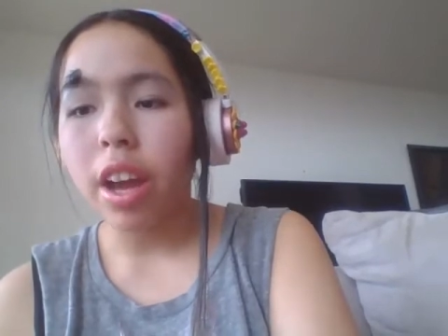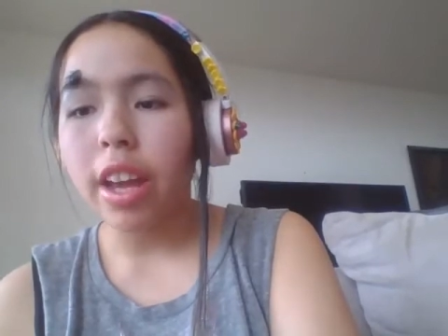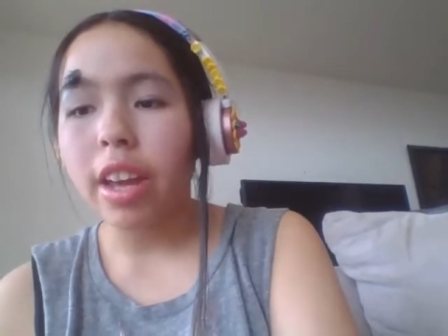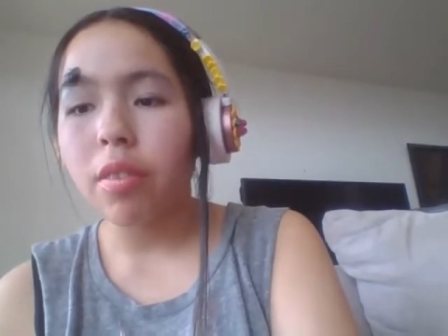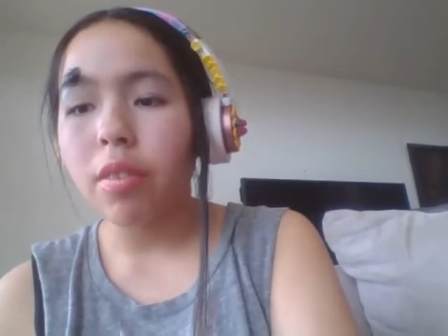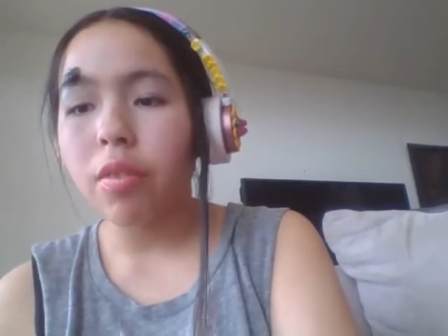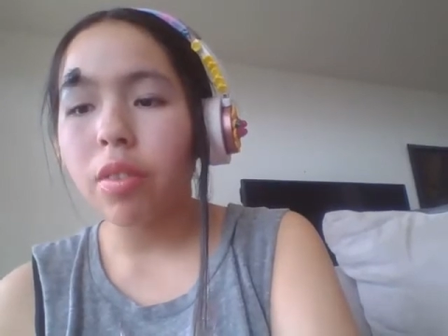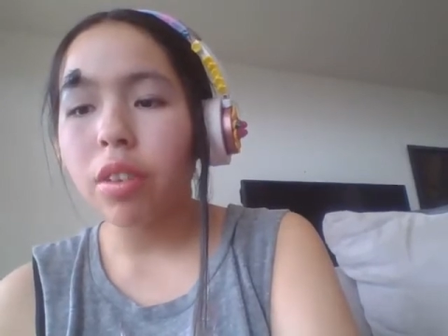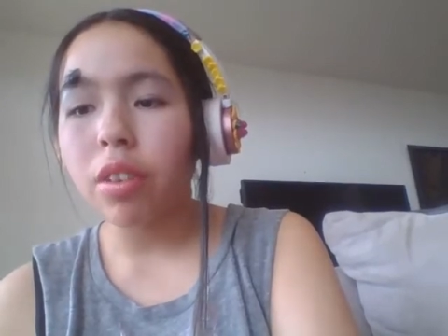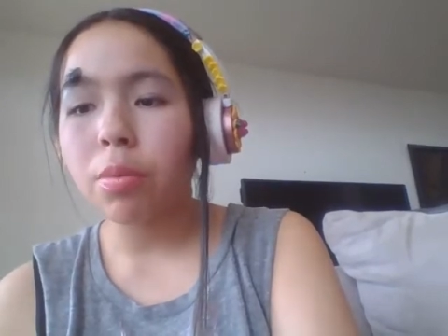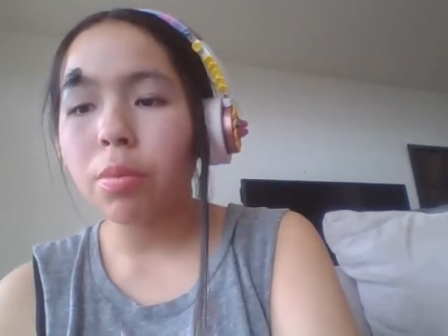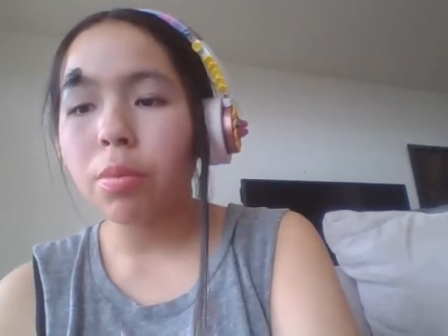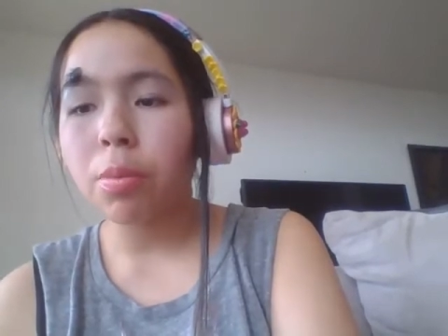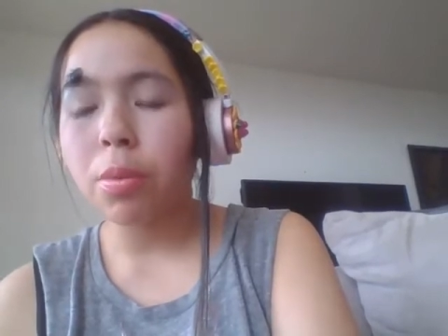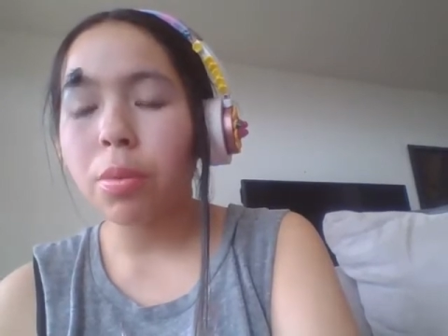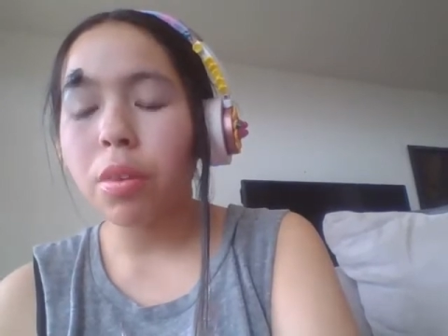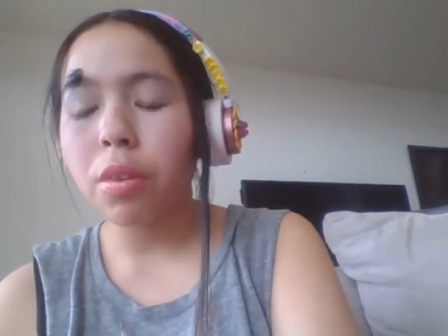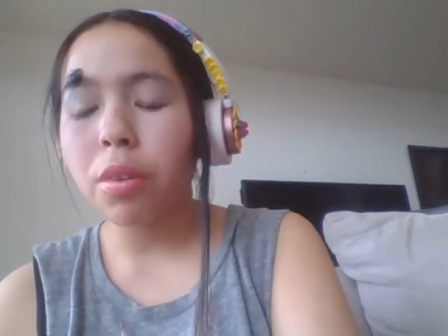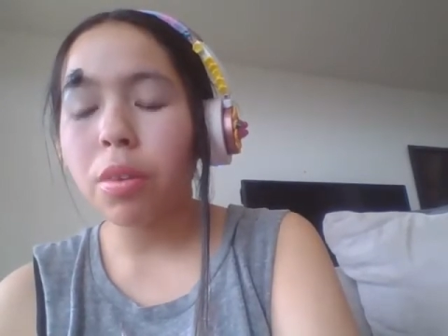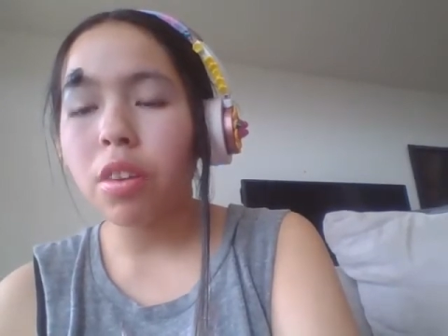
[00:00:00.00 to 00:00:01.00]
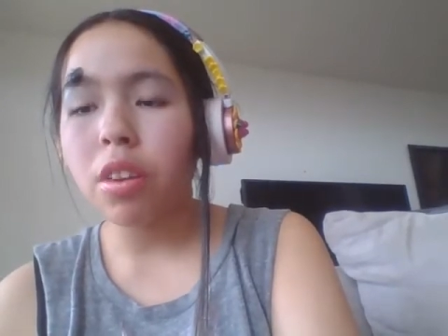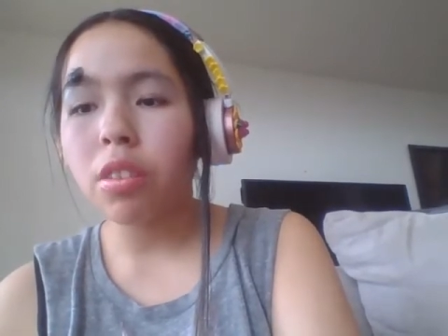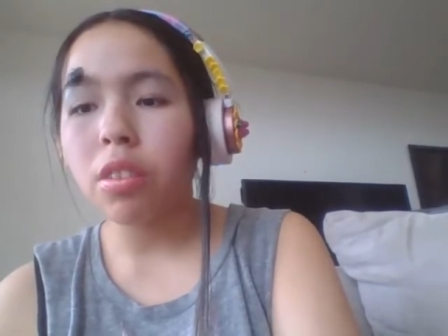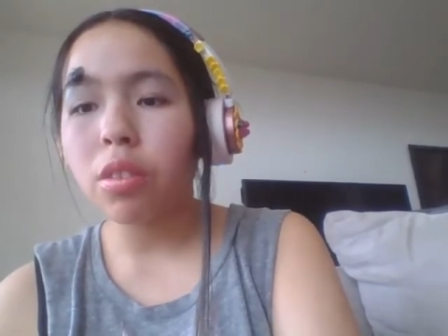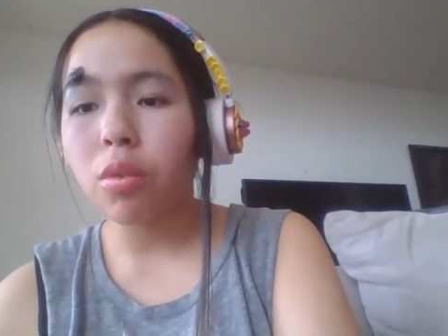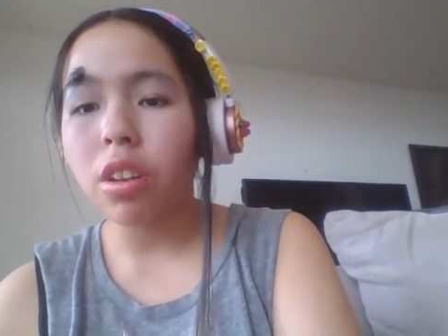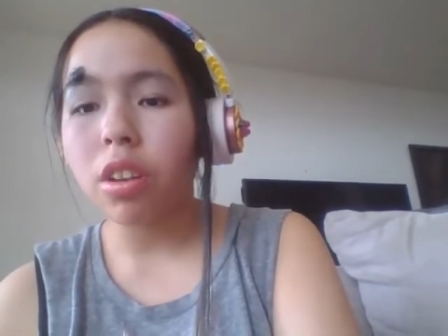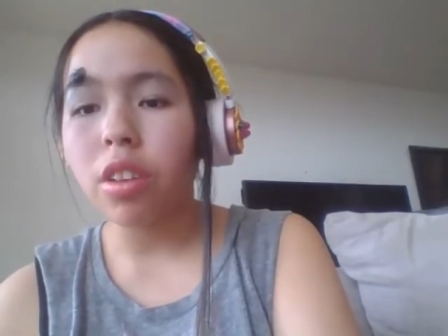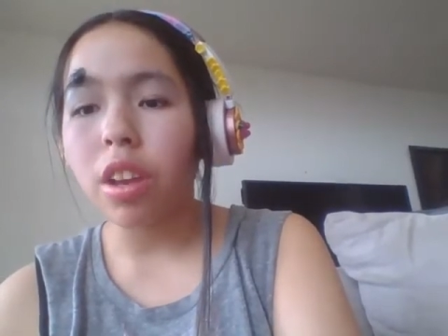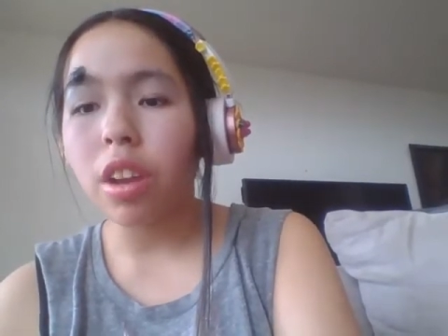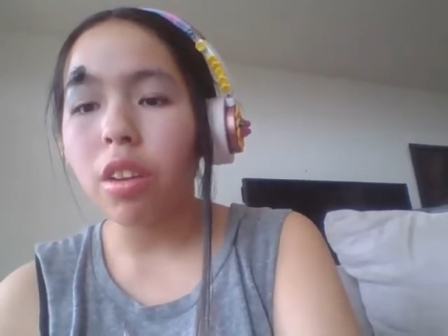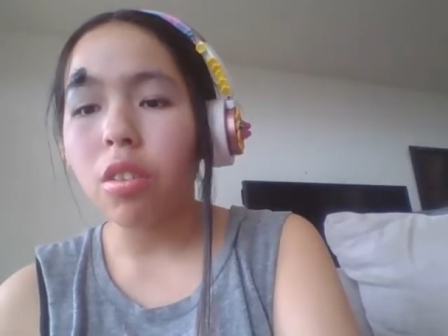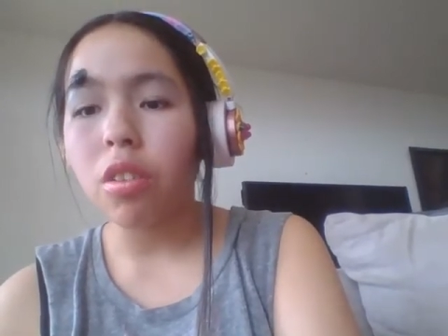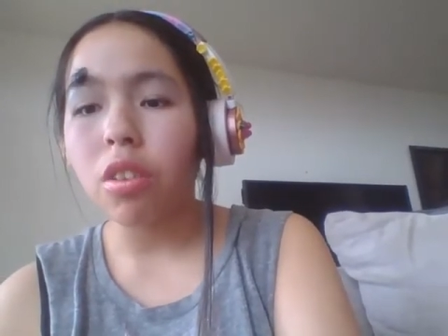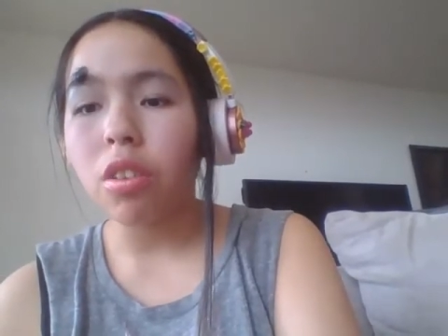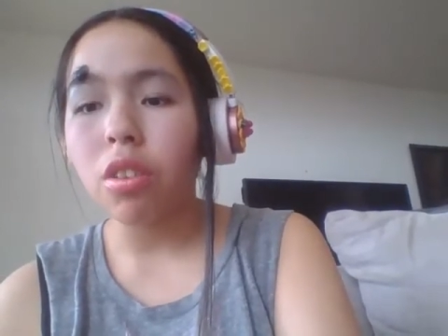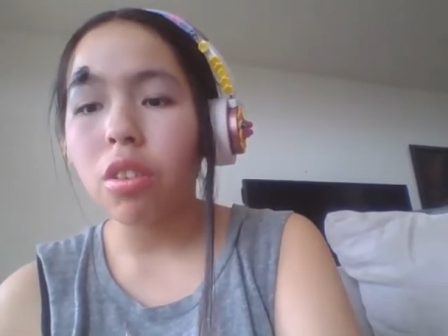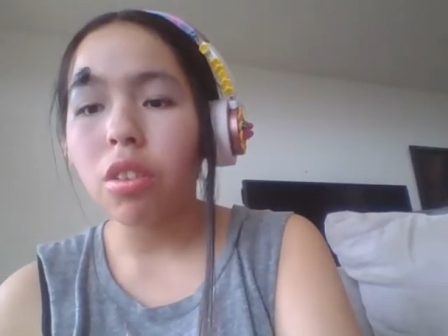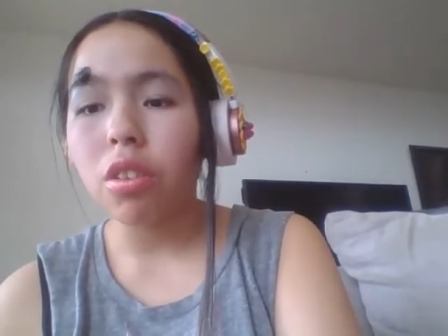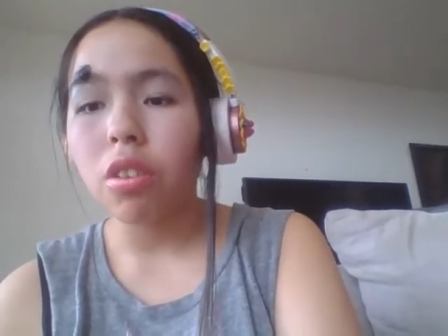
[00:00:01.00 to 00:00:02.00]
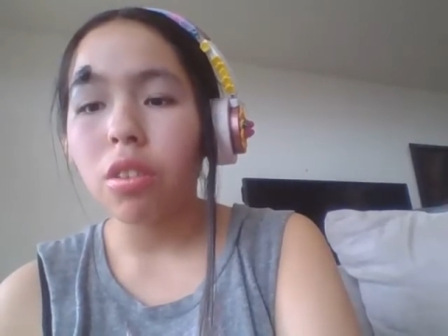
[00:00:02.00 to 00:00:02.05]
I have experienced the greatest terror.